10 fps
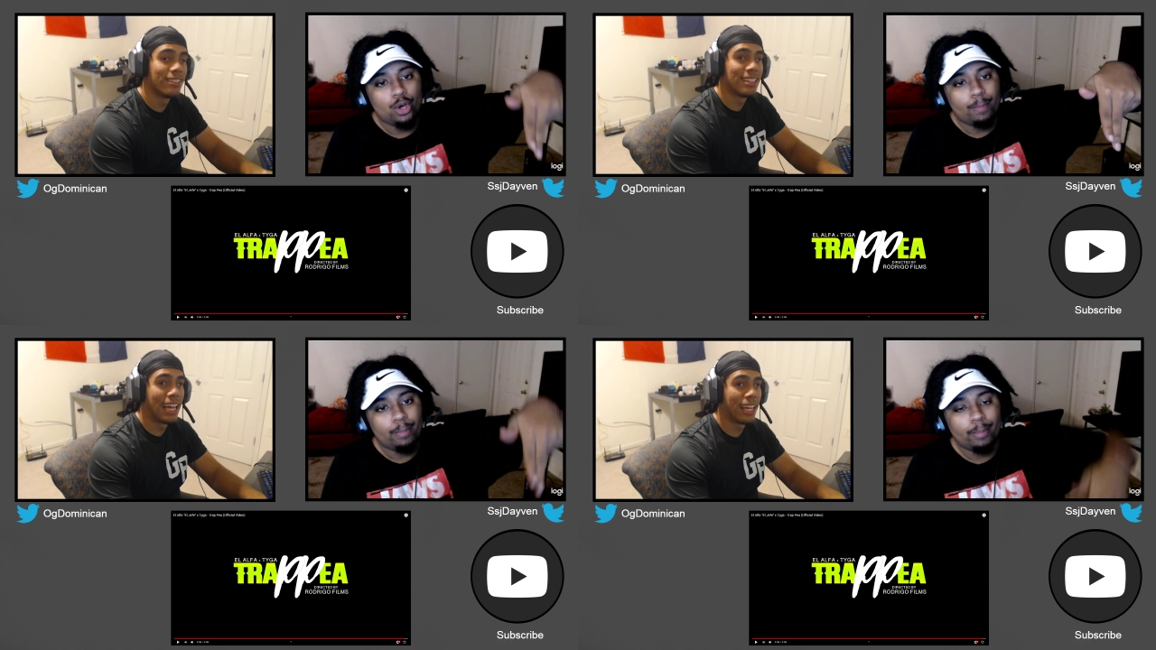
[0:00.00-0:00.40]

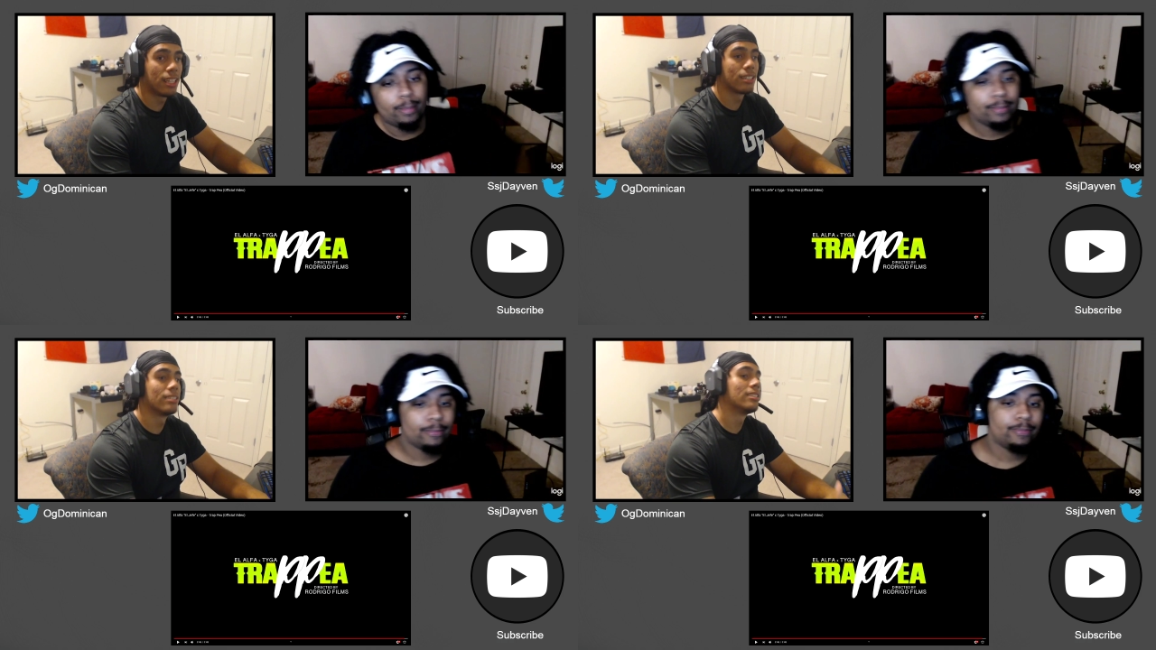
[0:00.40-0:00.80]

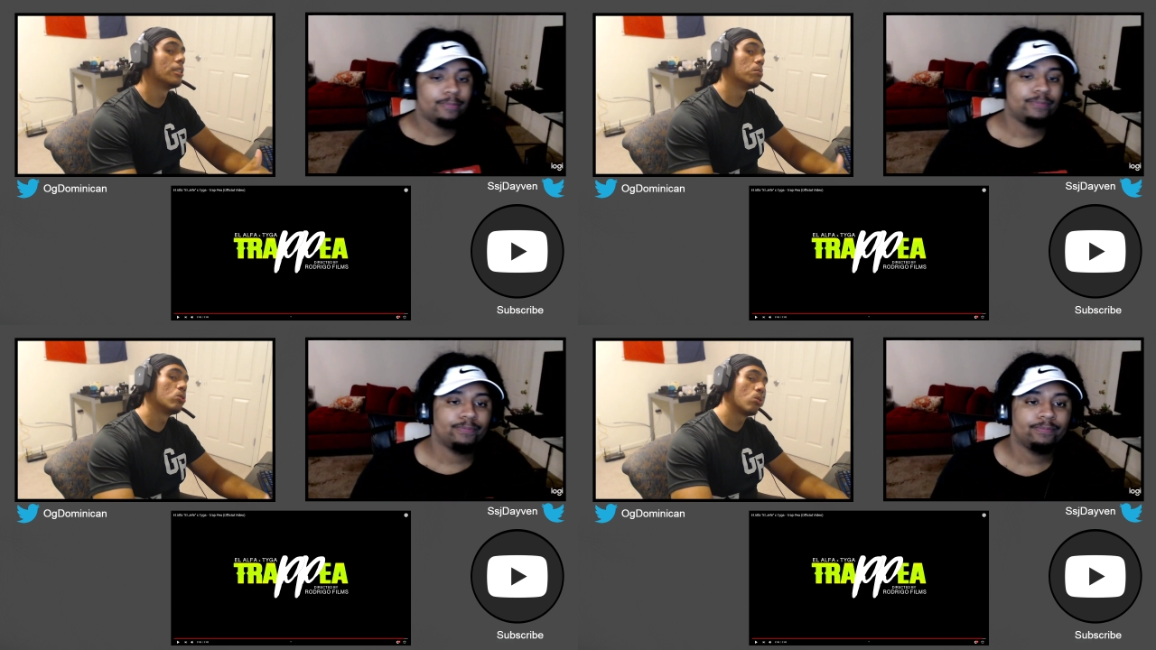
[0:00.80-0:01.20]
Speaker 1: Like,
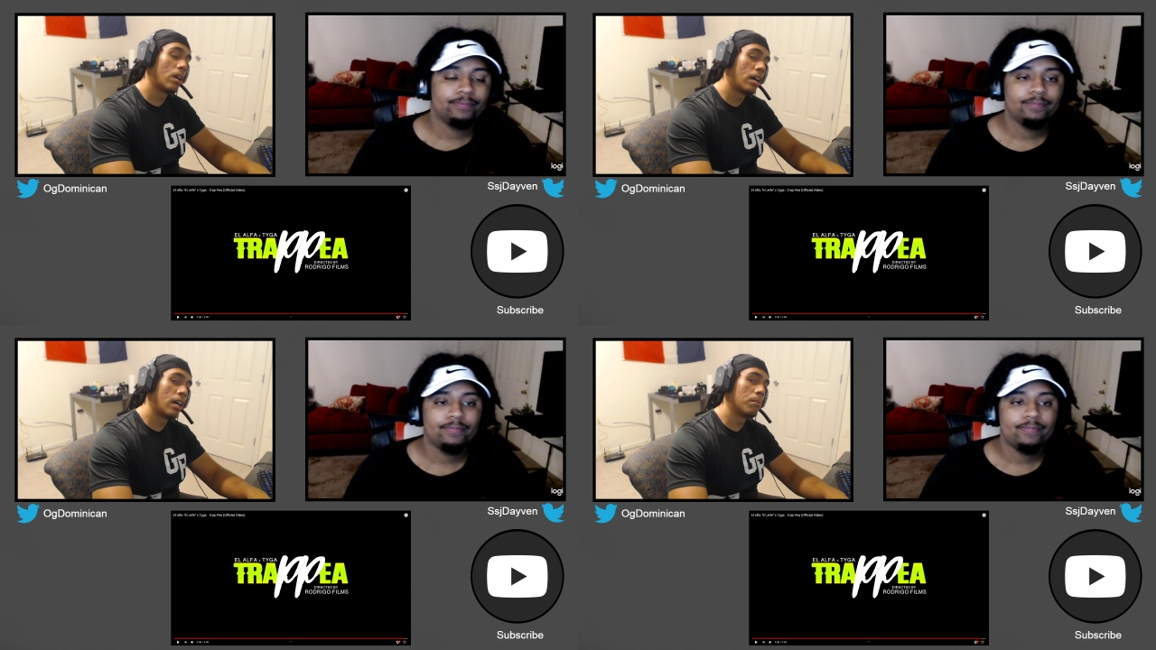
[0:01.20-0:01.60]

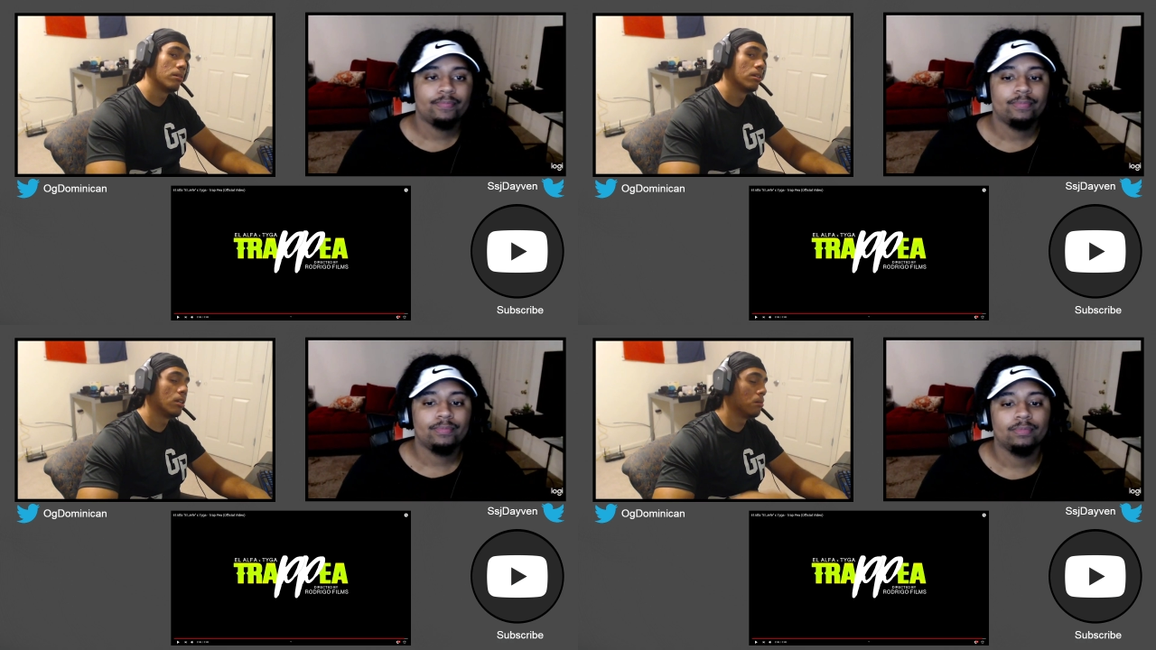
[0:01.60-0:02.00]
subscribe,
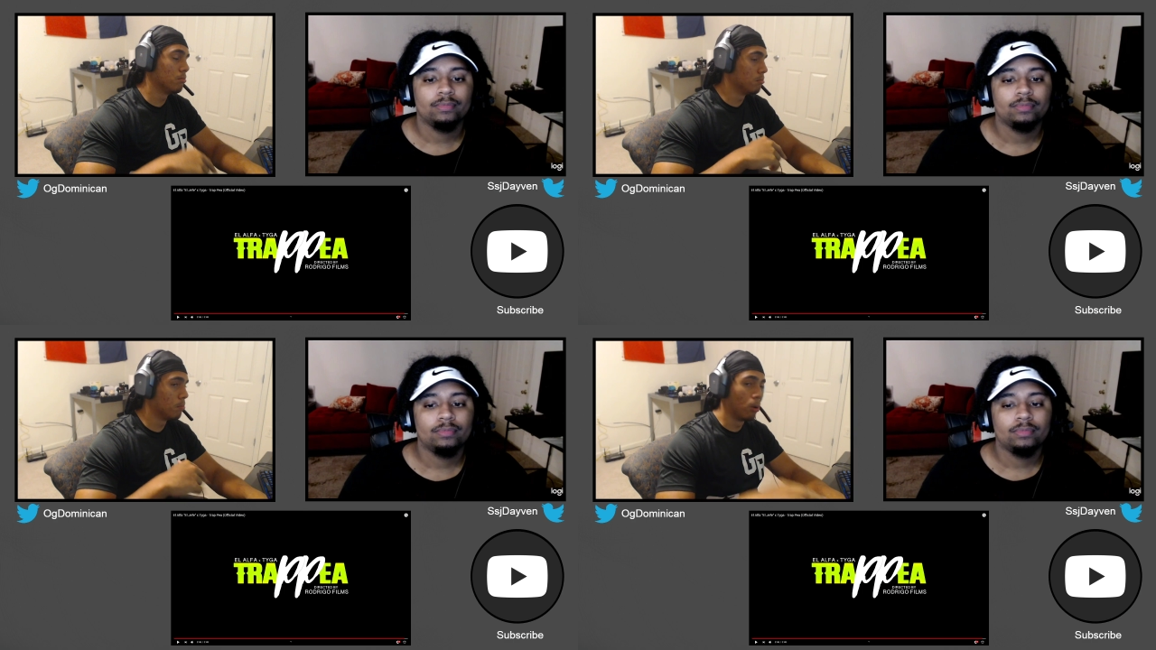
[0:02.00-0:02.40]
hit
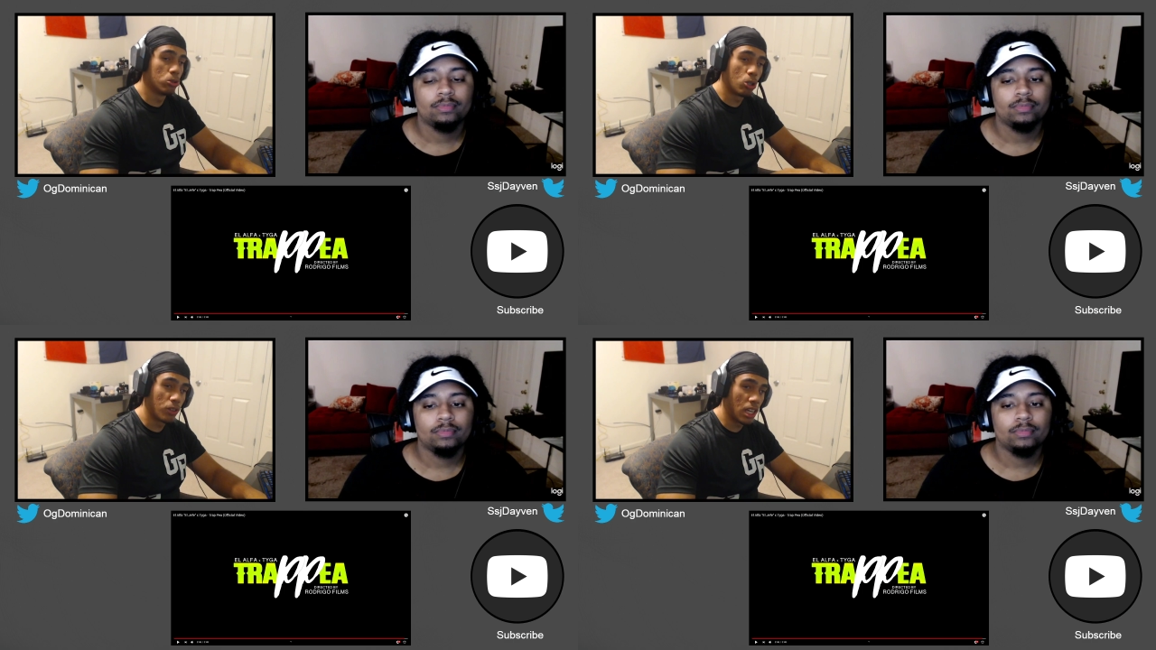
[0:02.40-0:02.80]
post
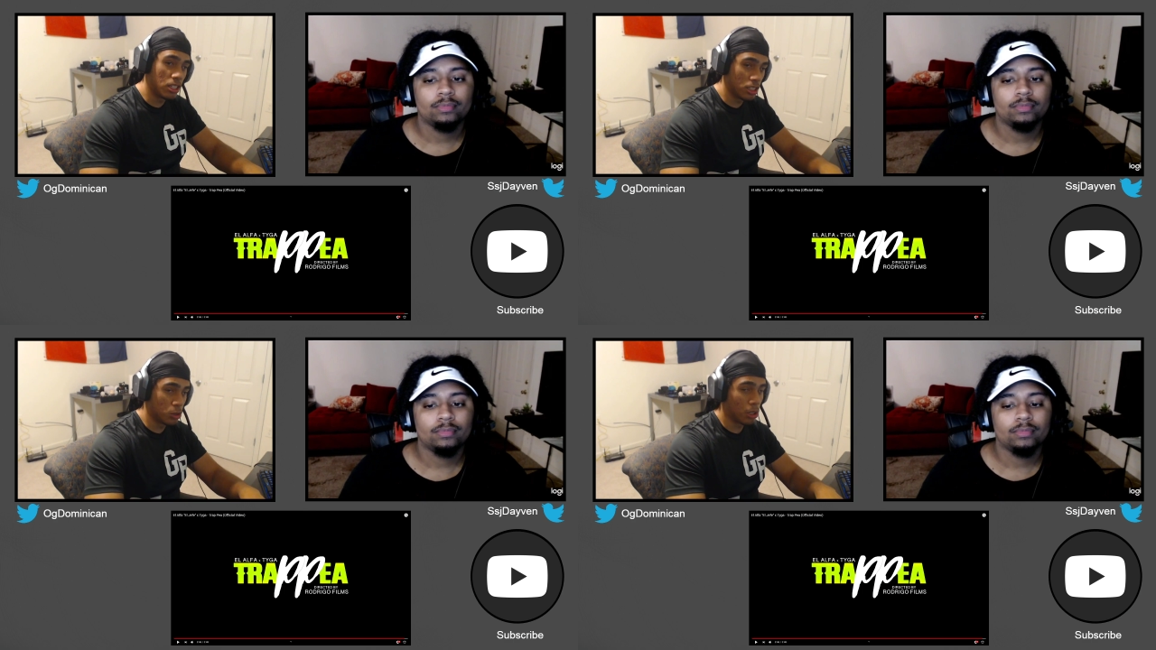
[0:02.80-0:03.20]

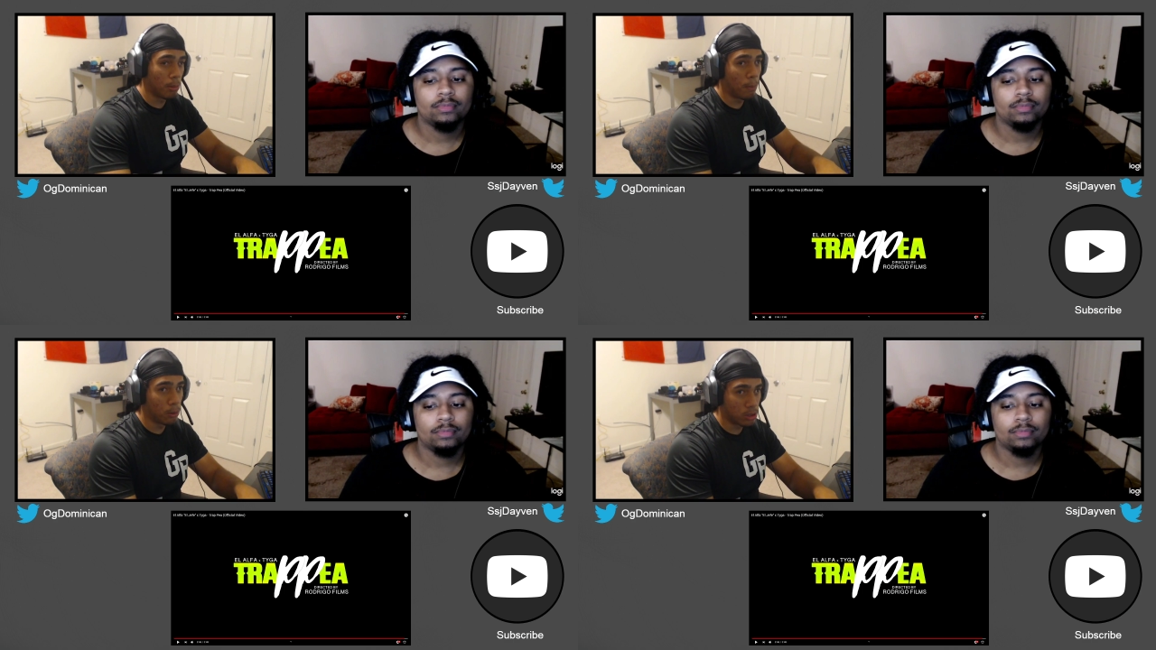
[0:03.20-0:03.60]
notifications. We're gonna
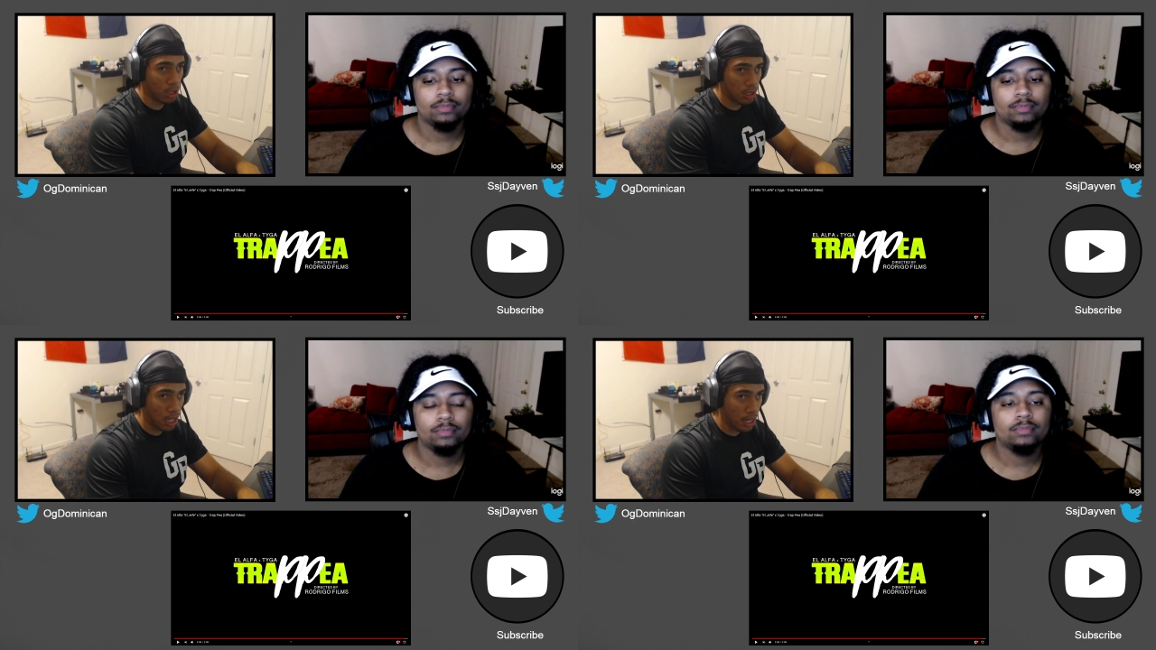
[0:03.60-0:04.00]
be posting
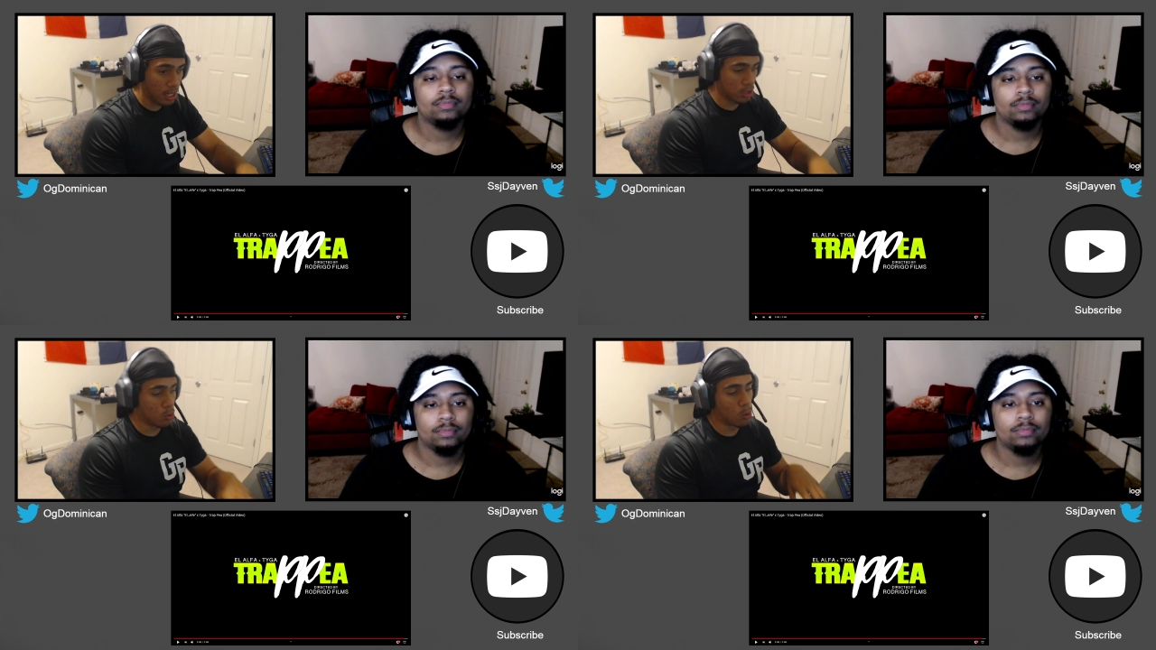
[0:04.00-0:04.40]
a
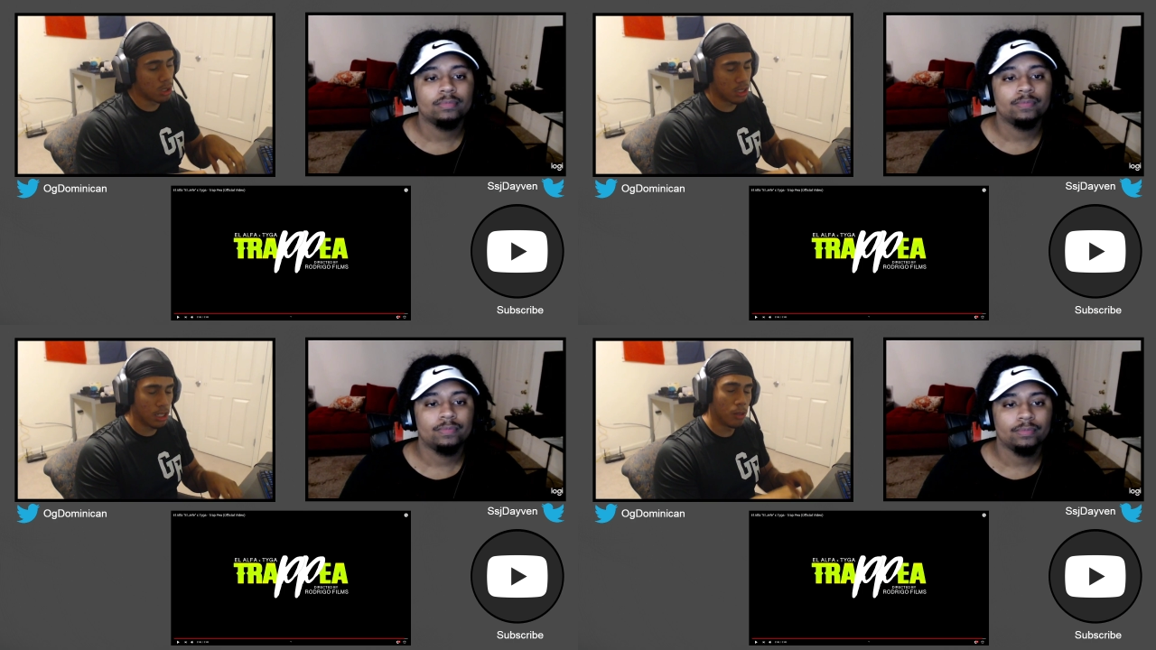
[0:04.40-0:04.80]
lot. It's
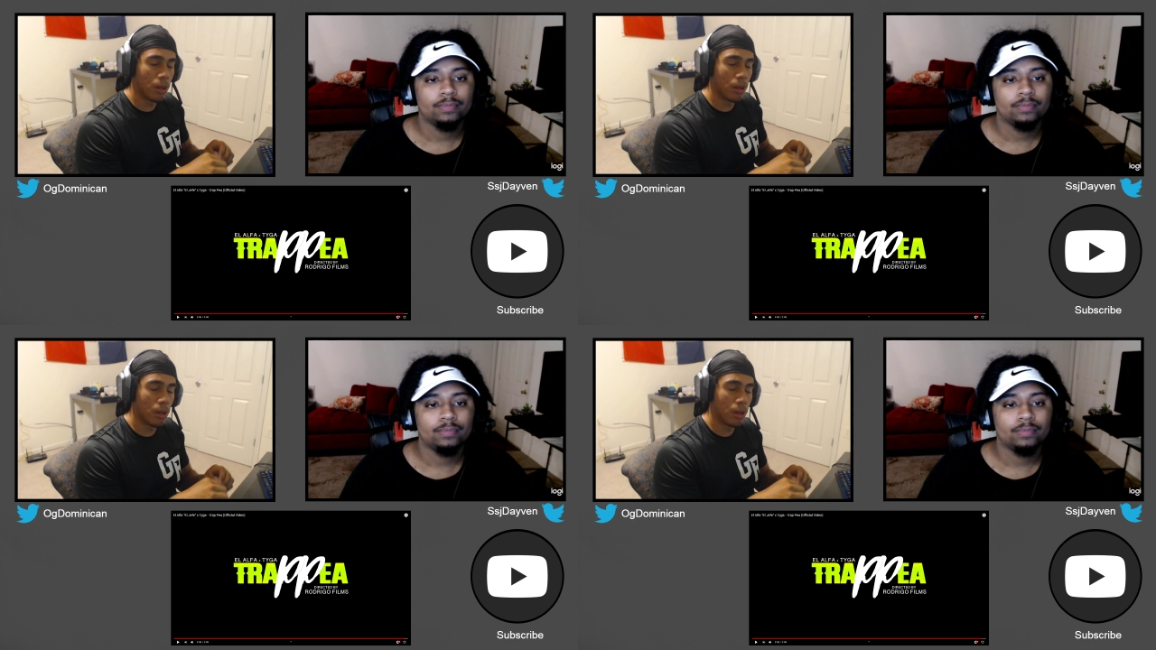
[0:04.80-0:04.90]
quarantine.